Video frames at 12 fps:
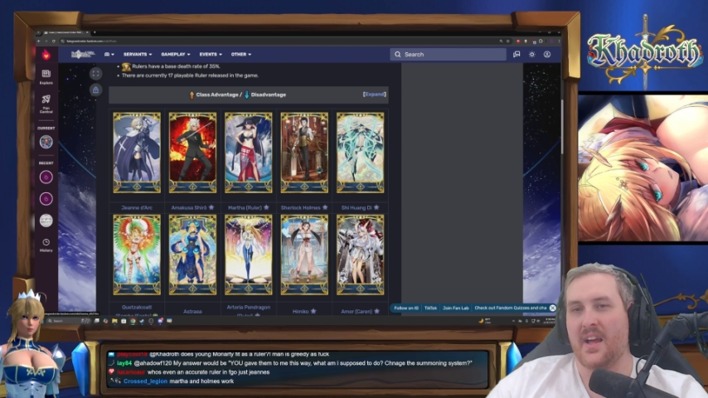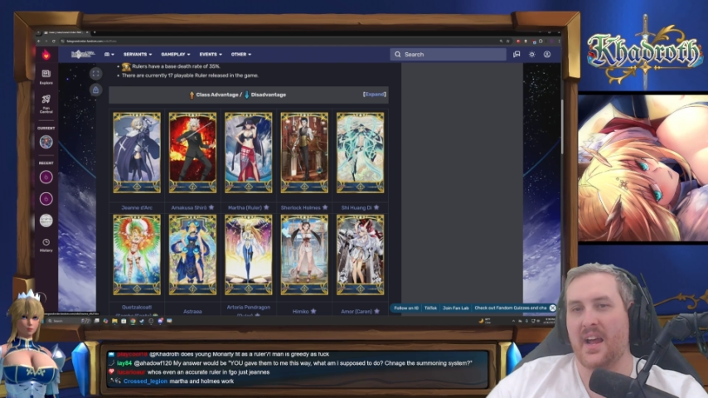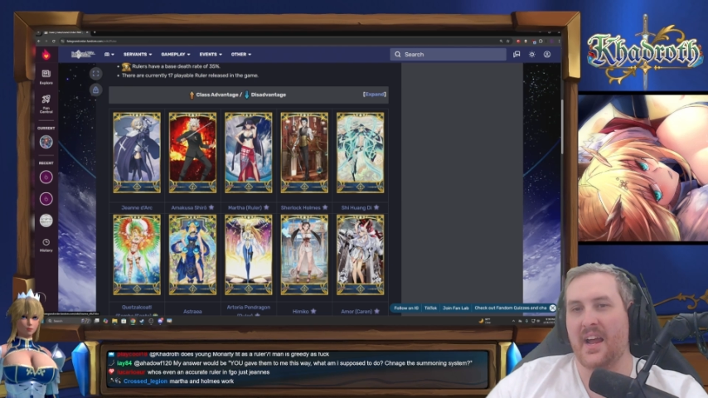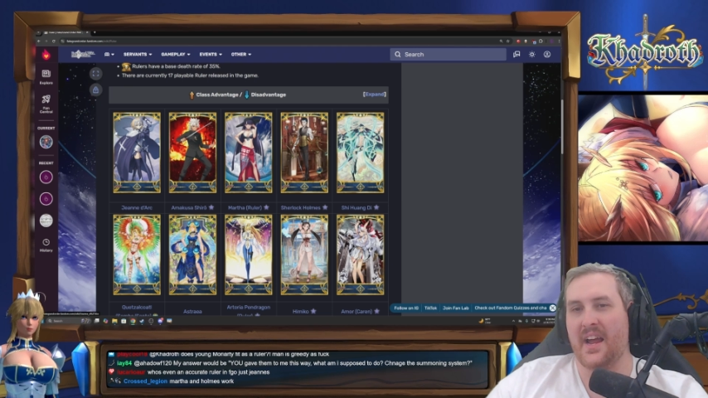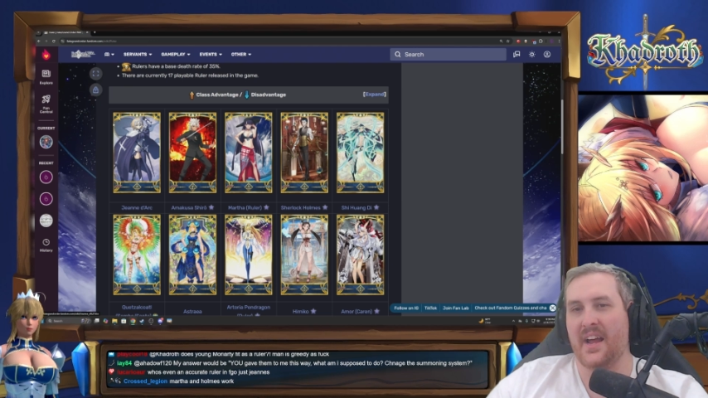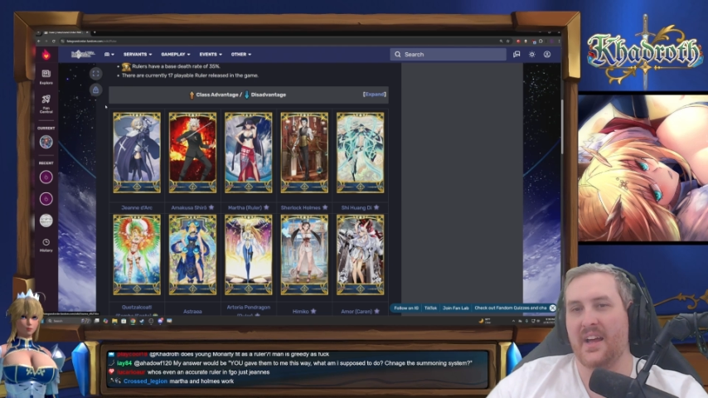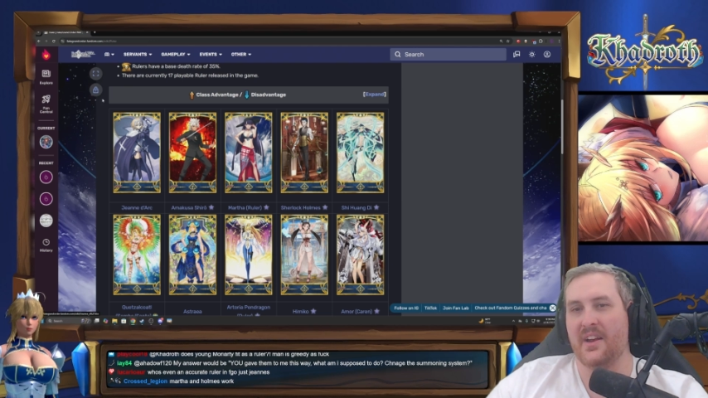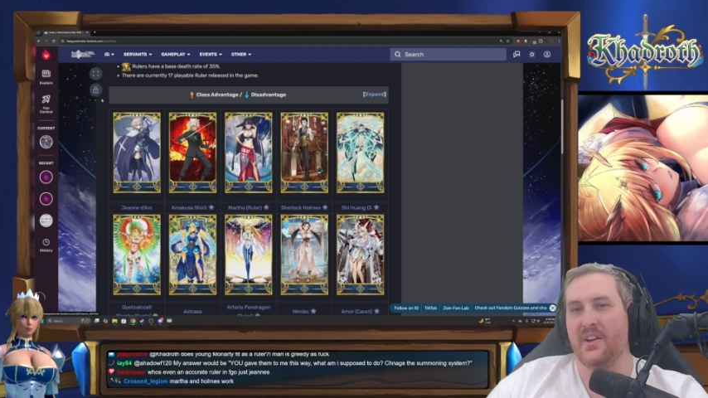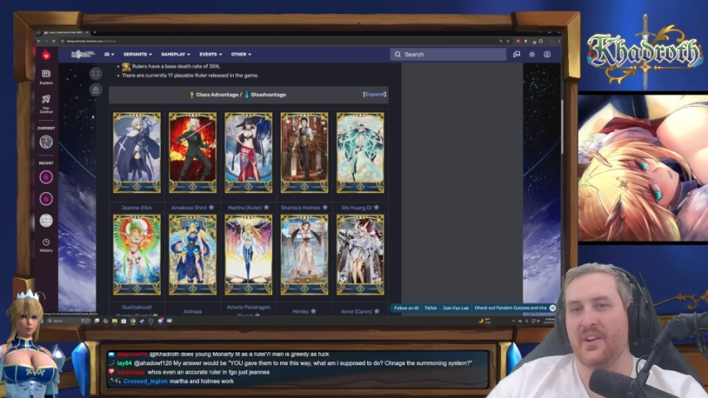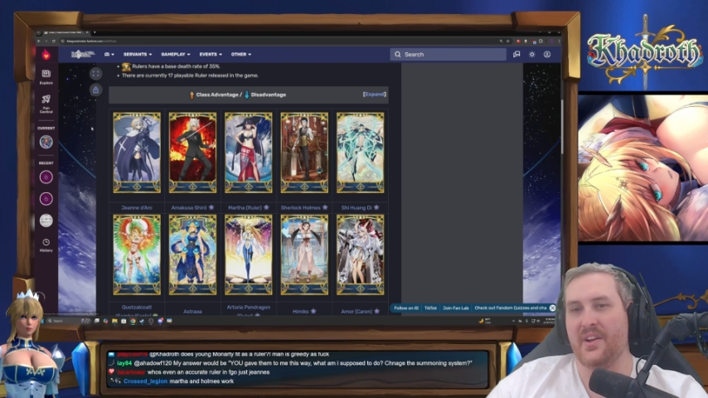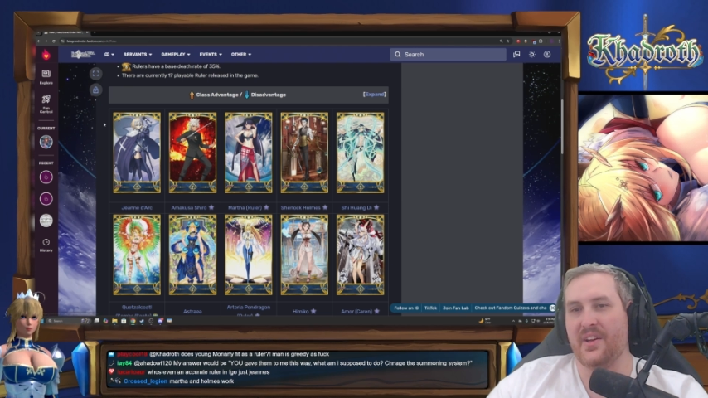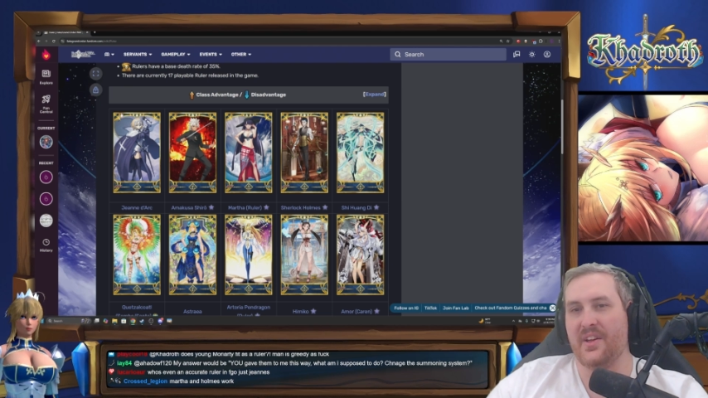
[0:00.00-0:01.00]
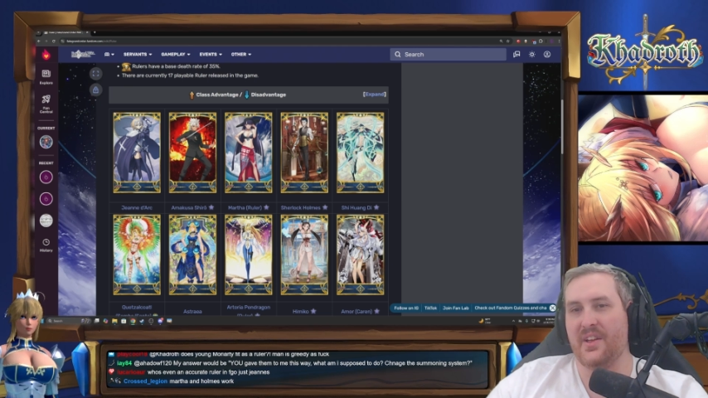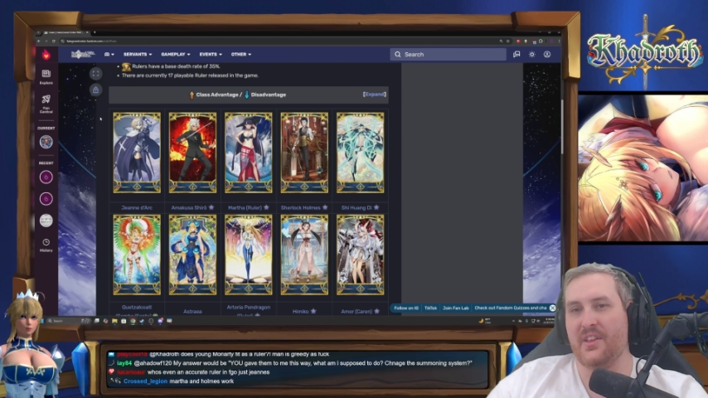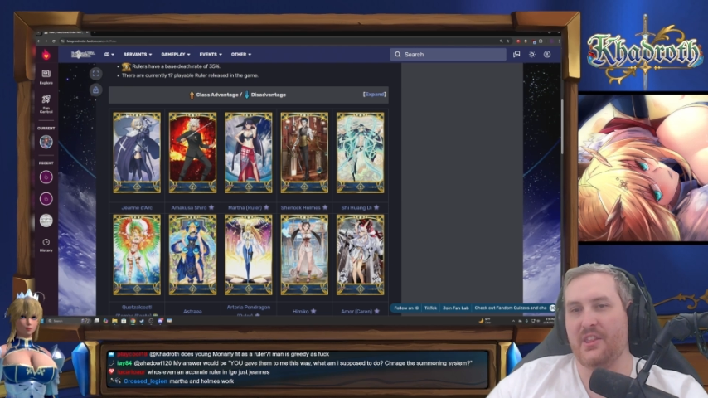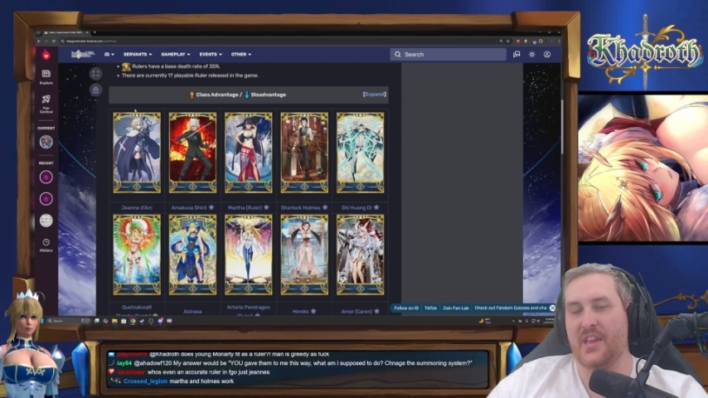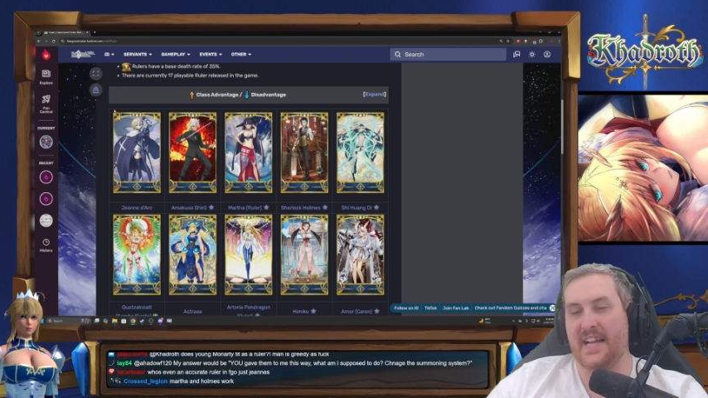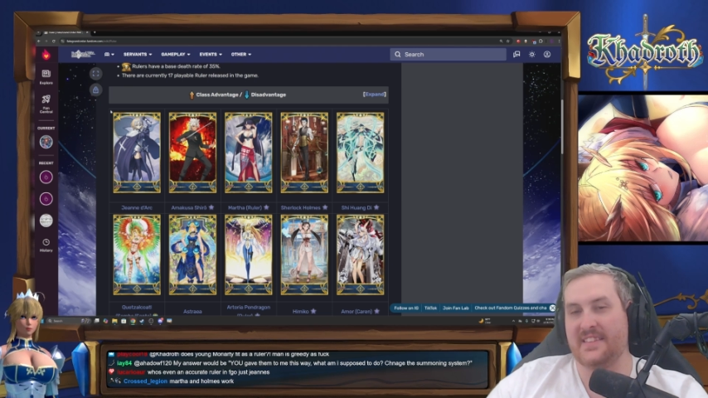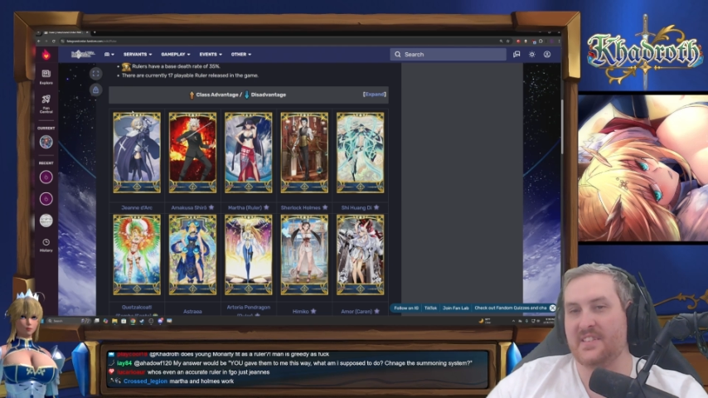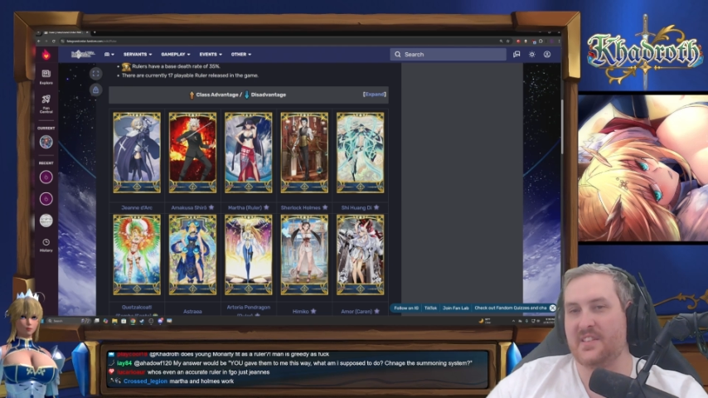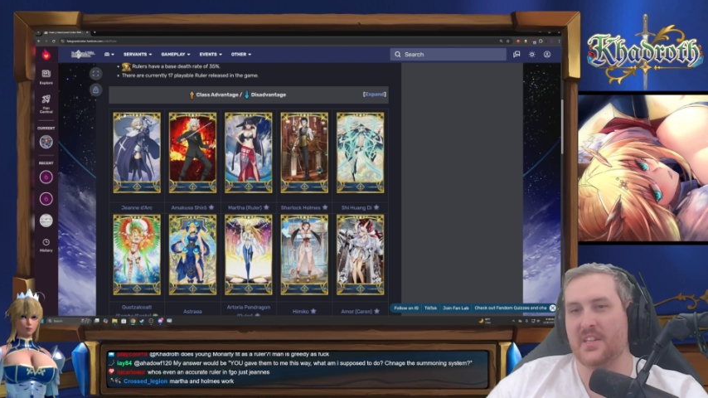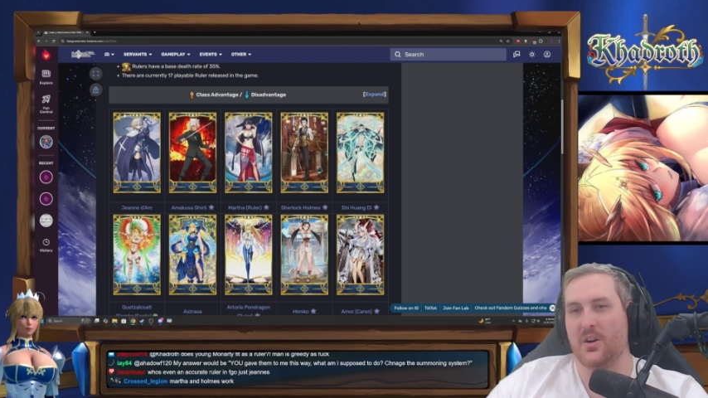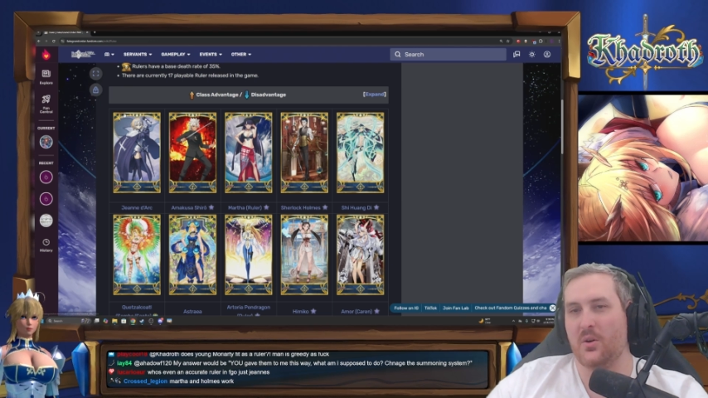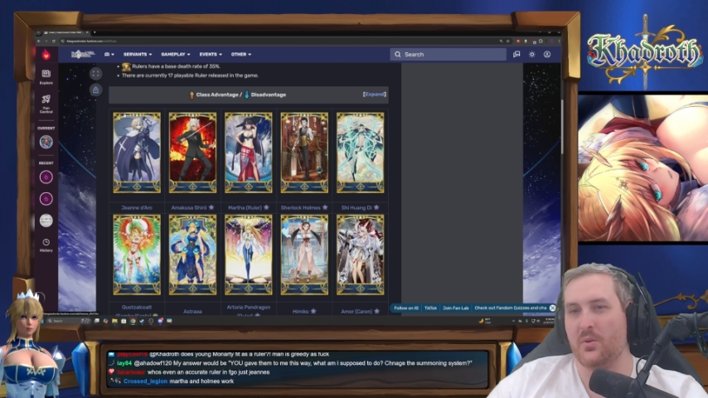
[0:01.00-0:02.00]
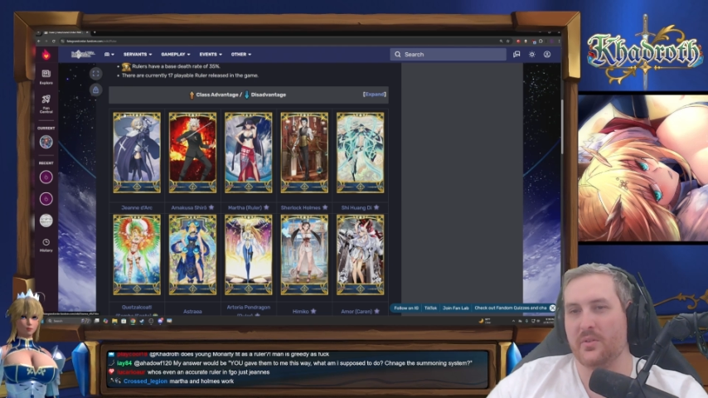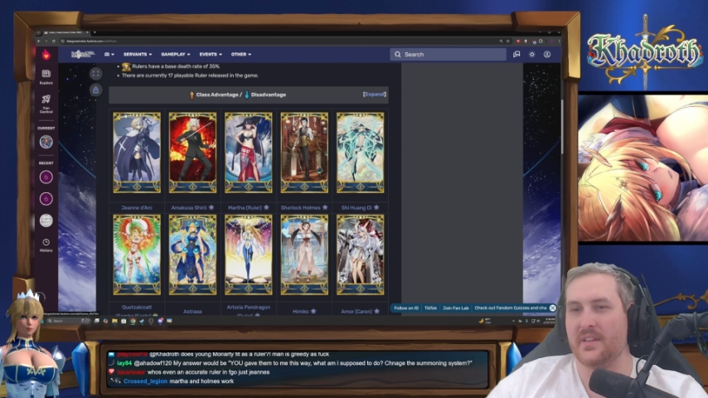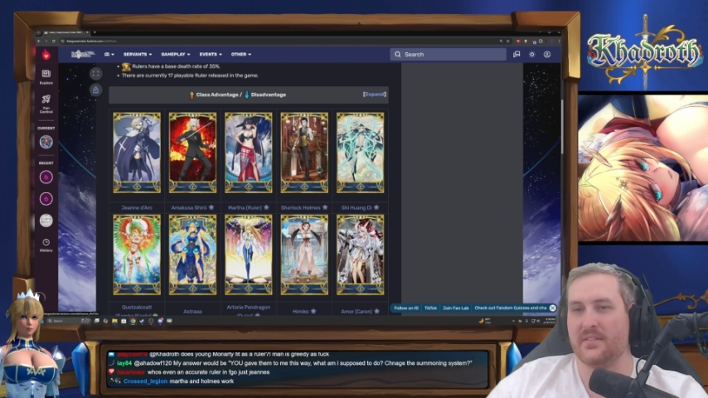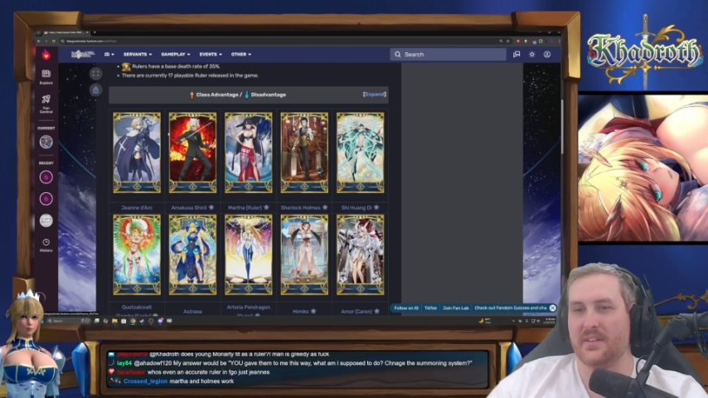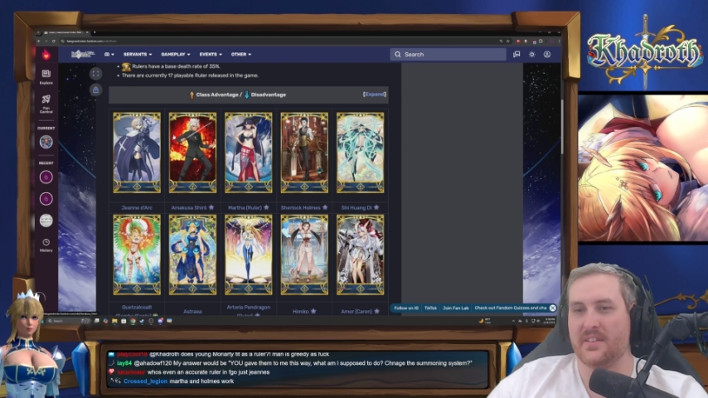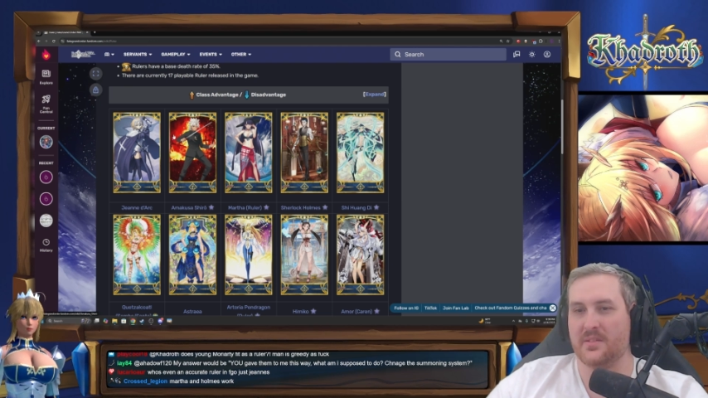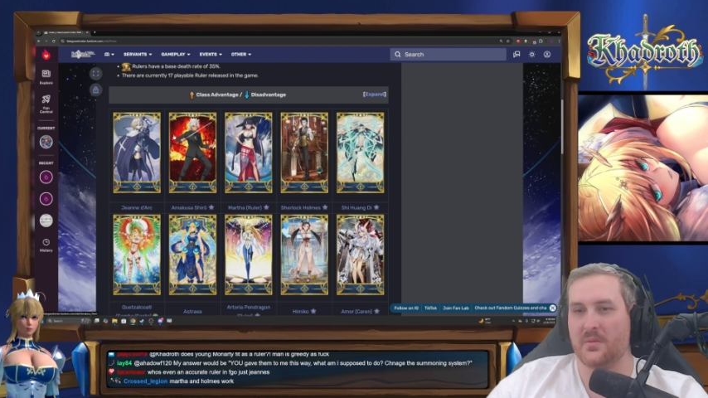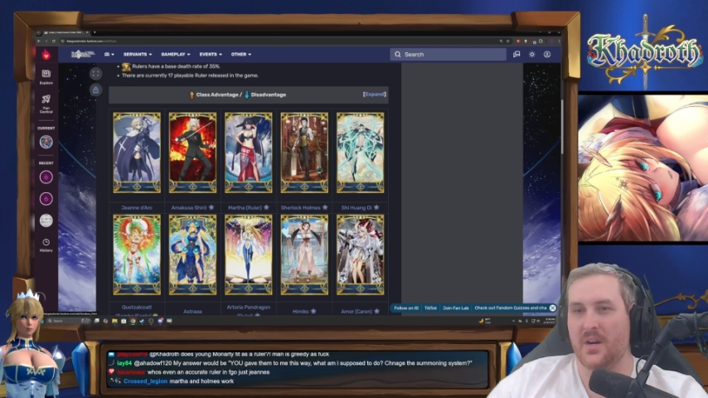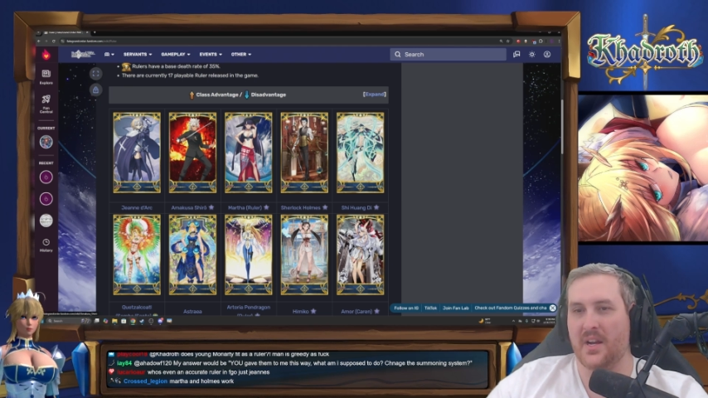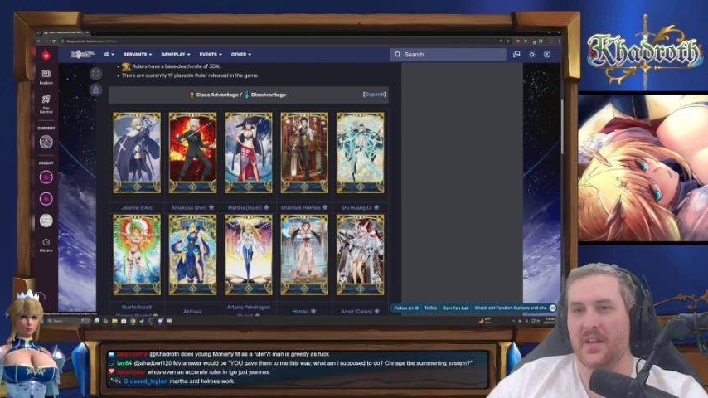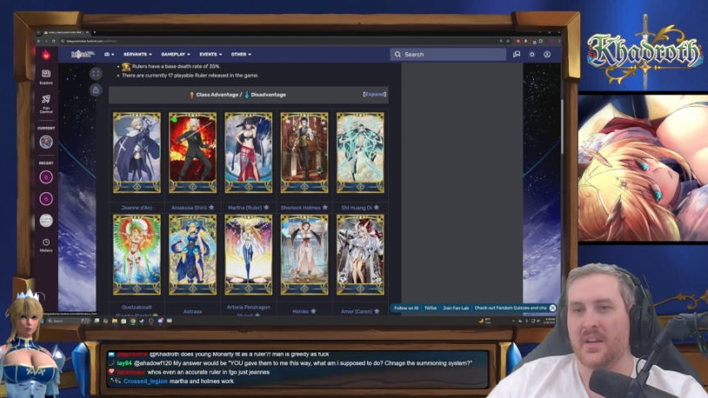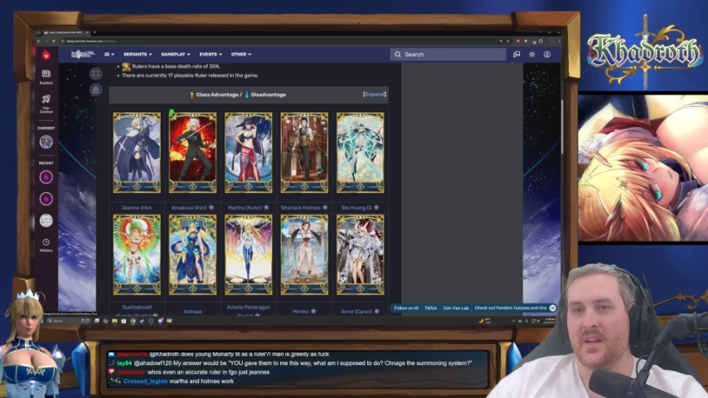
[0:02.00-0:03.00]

and that's the only reason why.